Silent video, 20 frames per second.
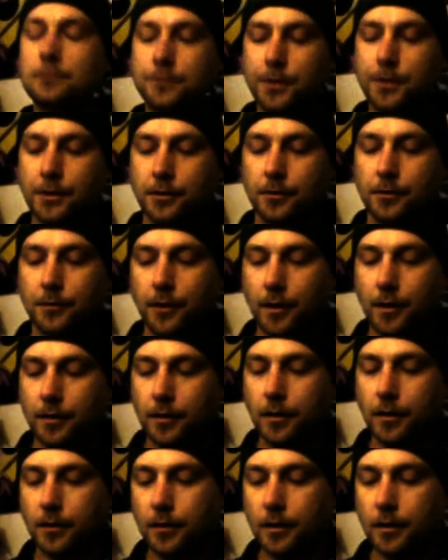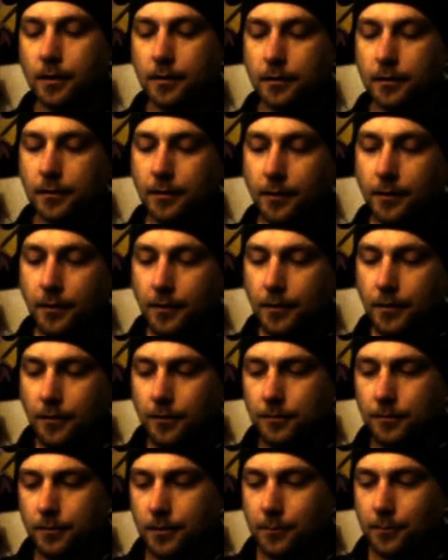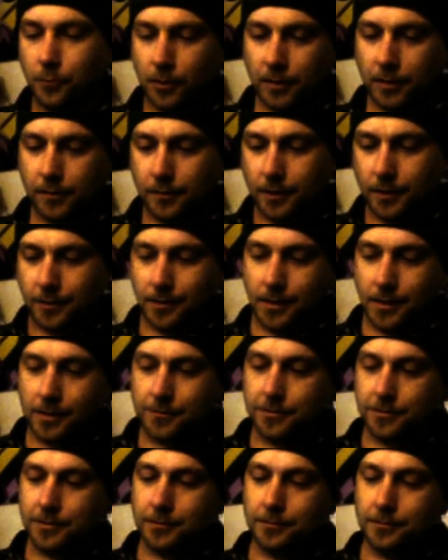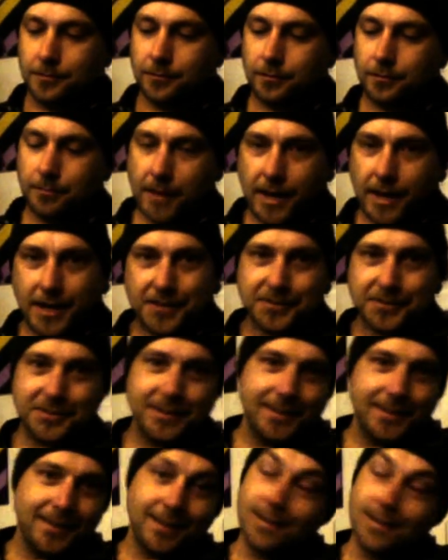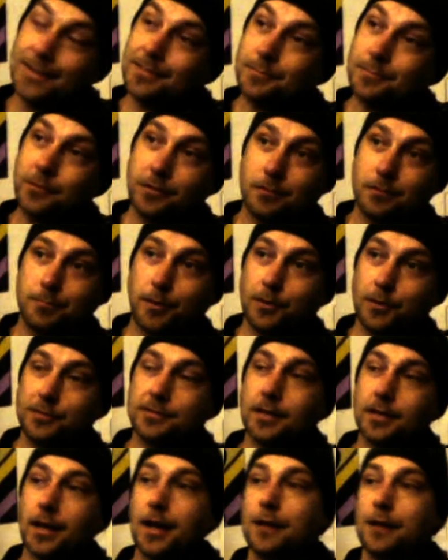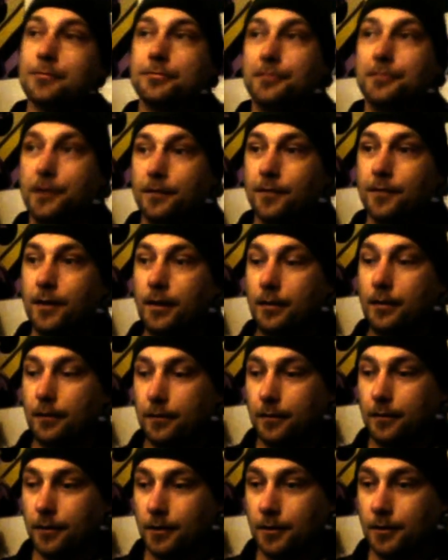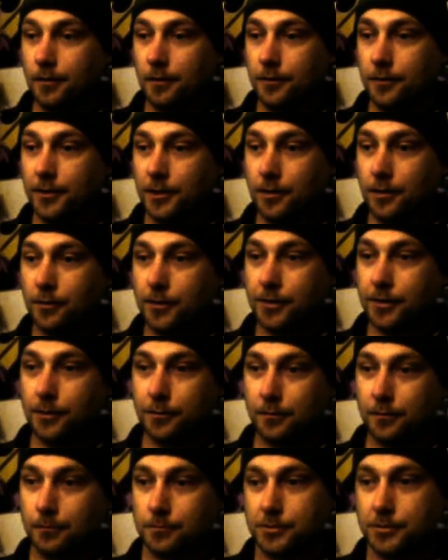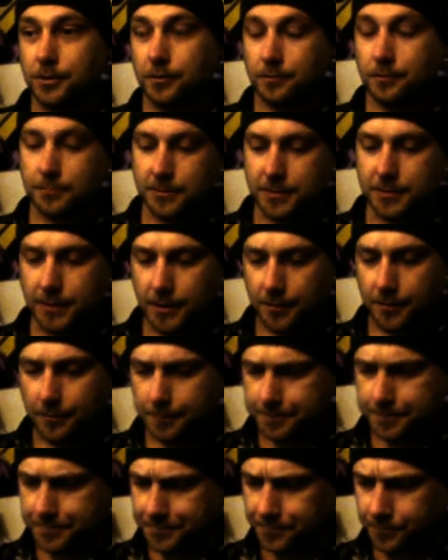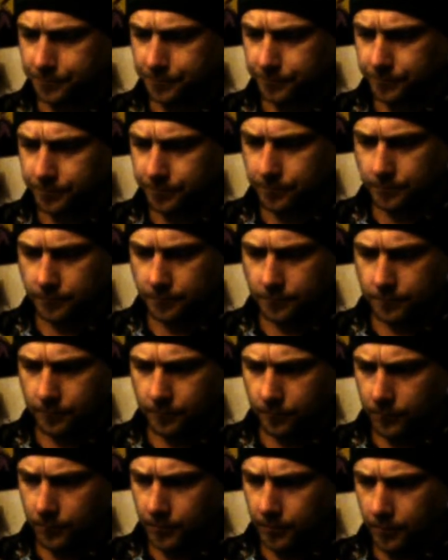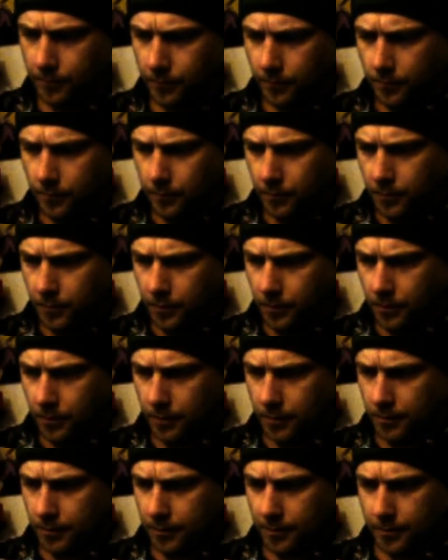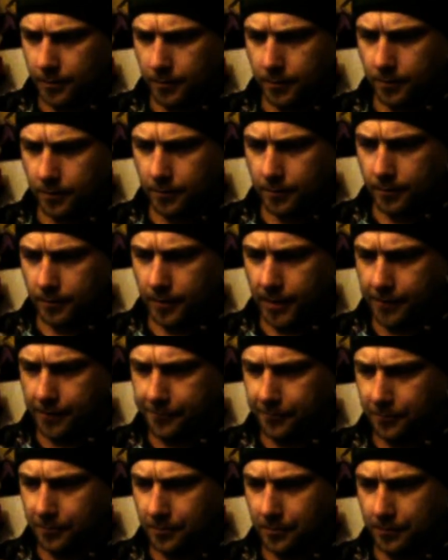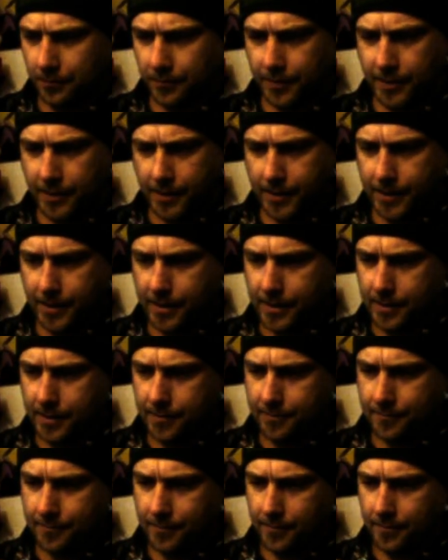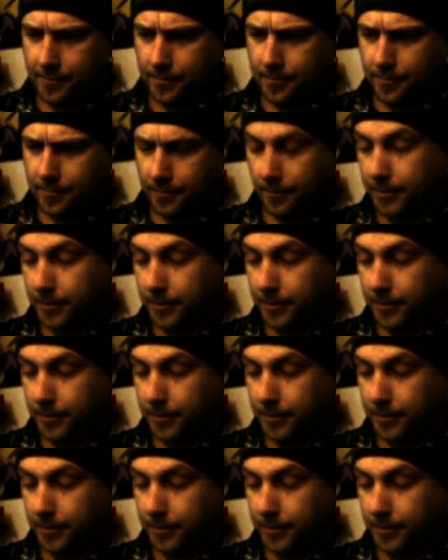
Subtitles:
after he kills him, he tells King Ezekiel and Gavin, like, basically, yeah, this dude set all that shit up to cause beef between the Saviors and us. And,